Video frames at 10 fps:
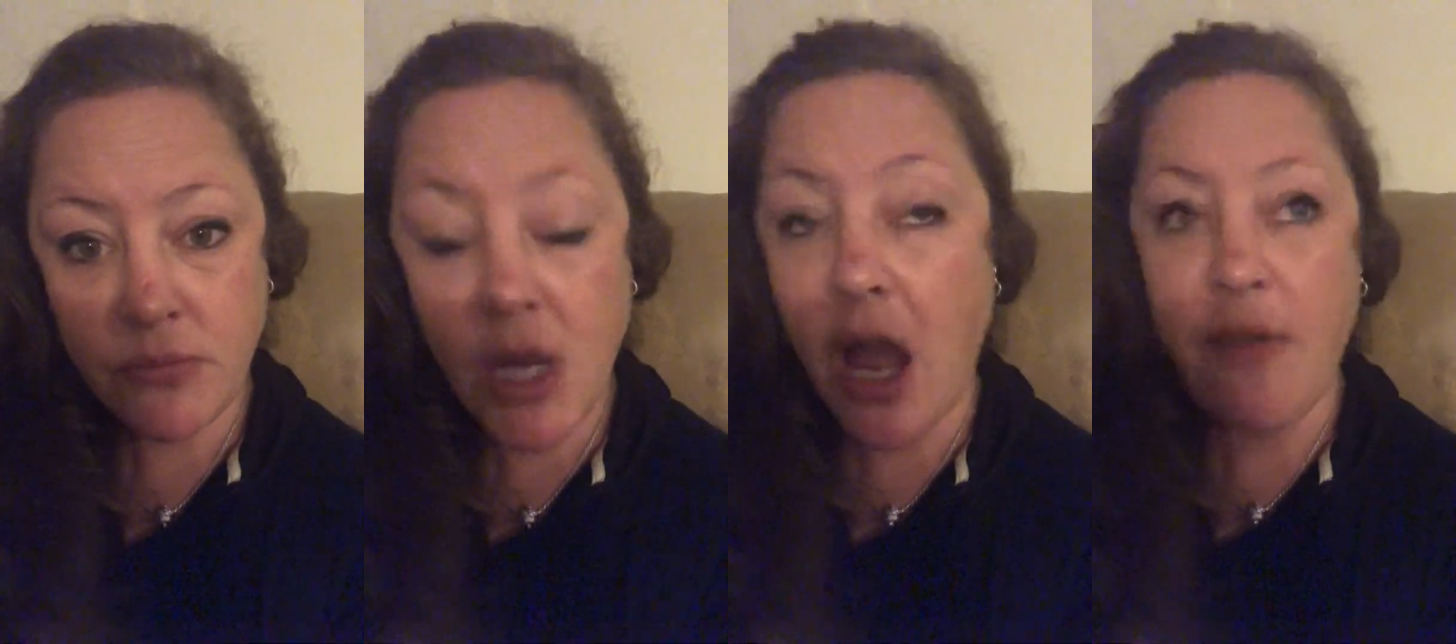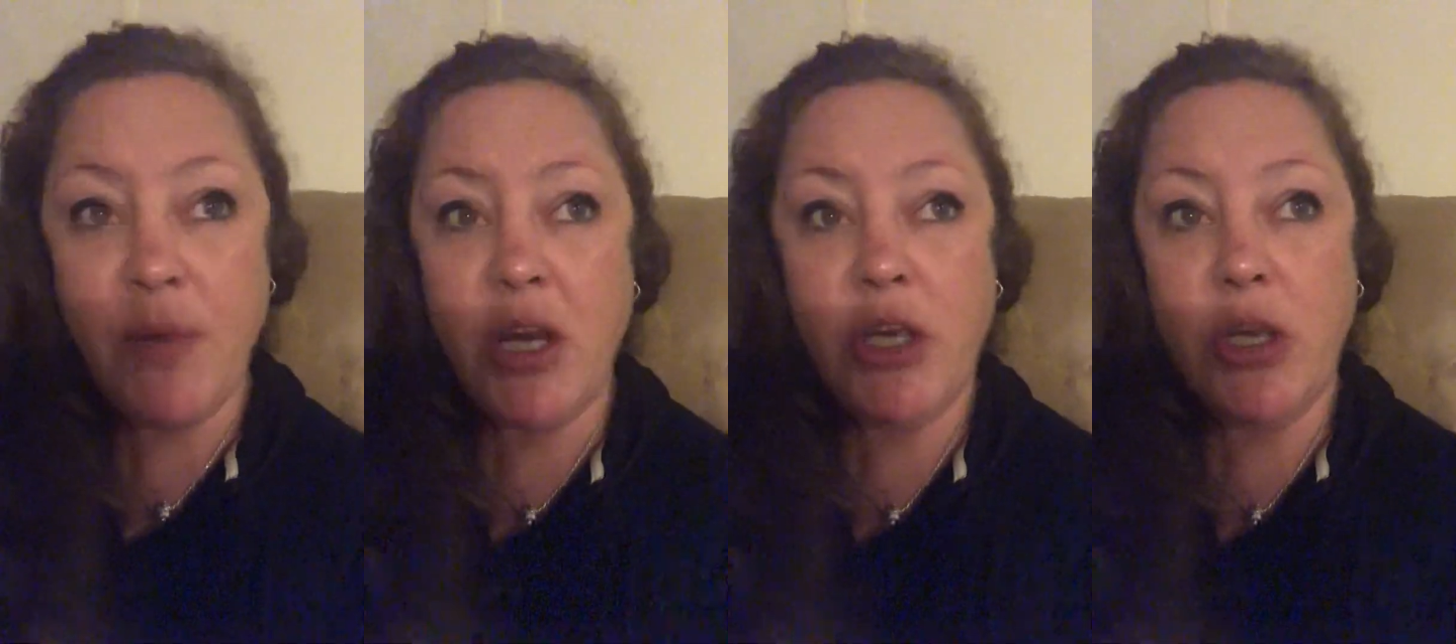I've
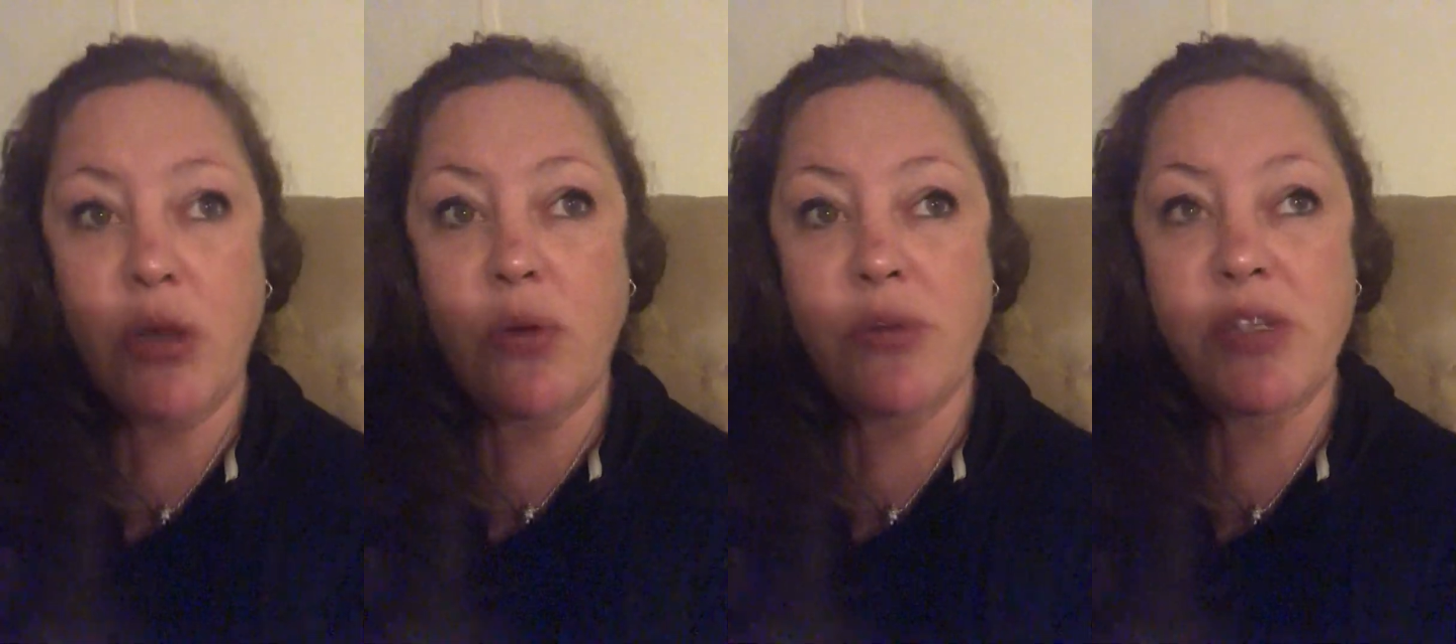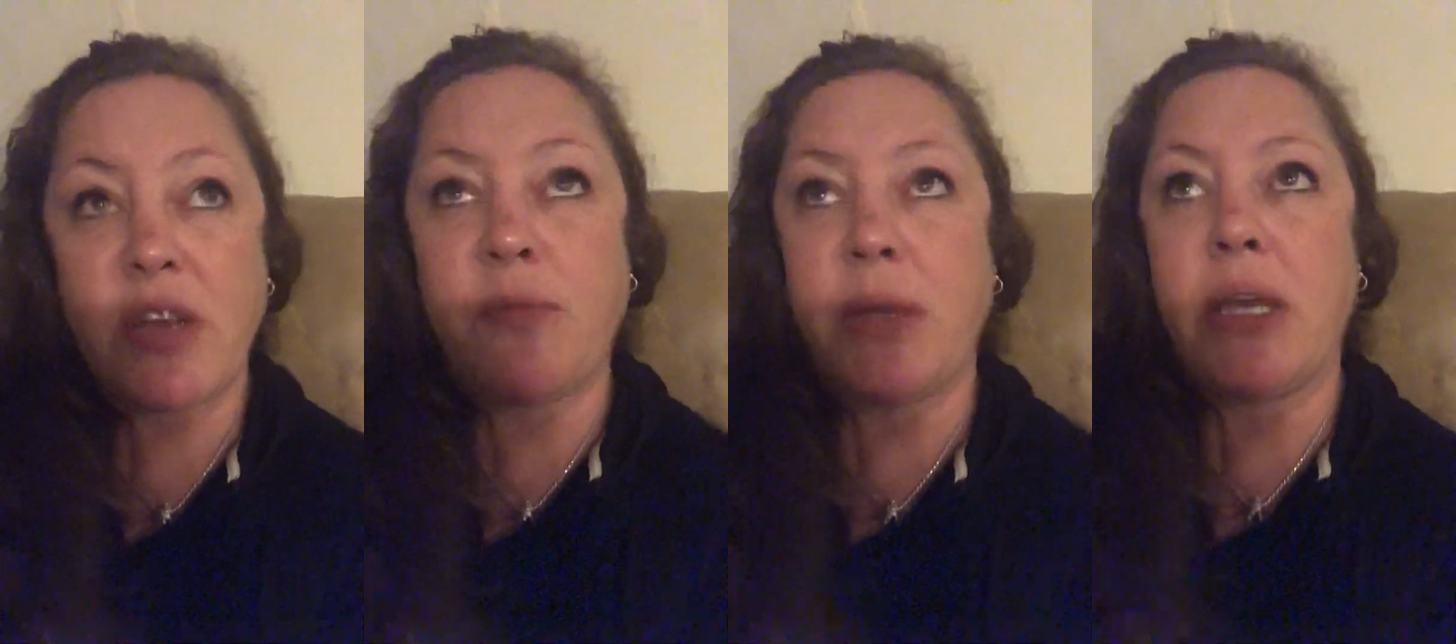been accused
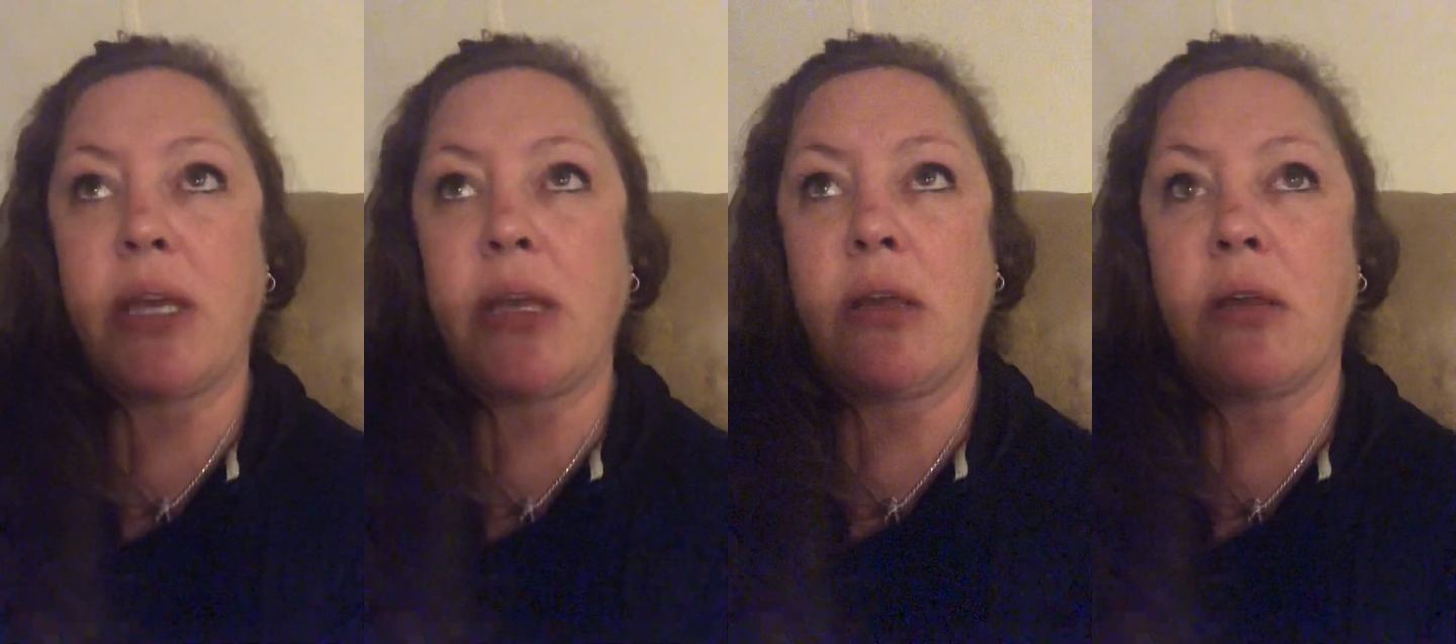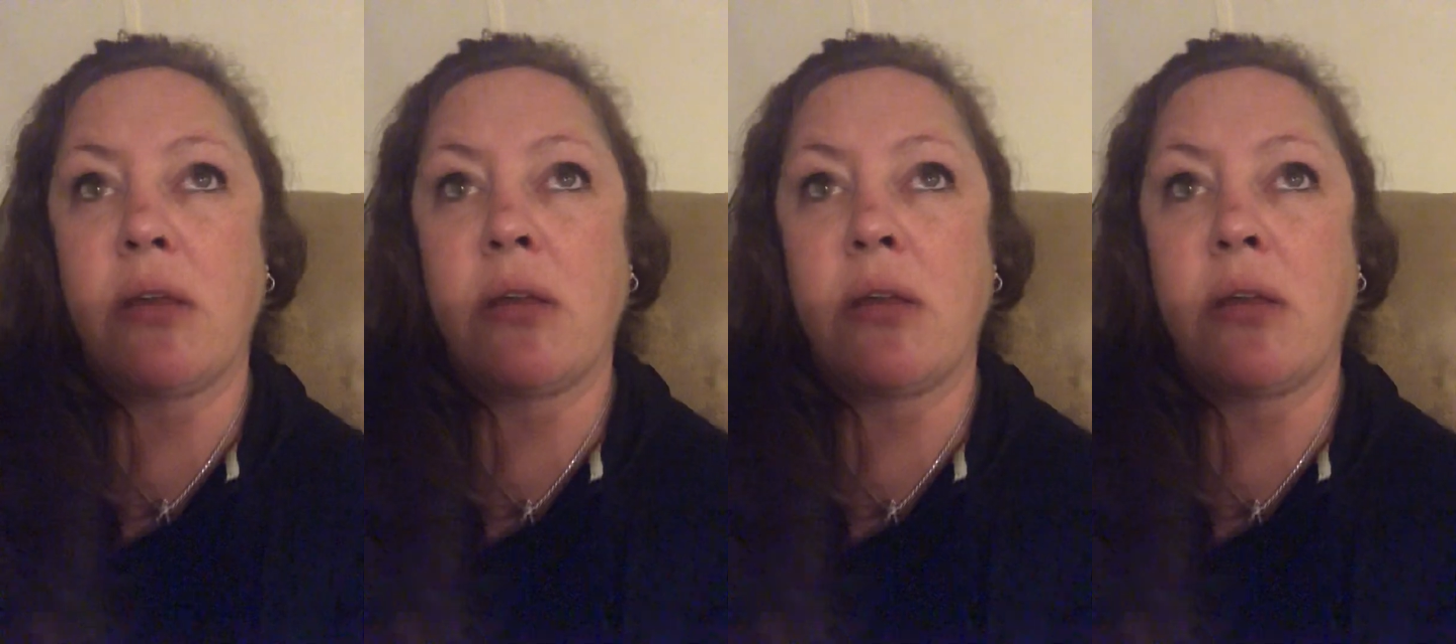of being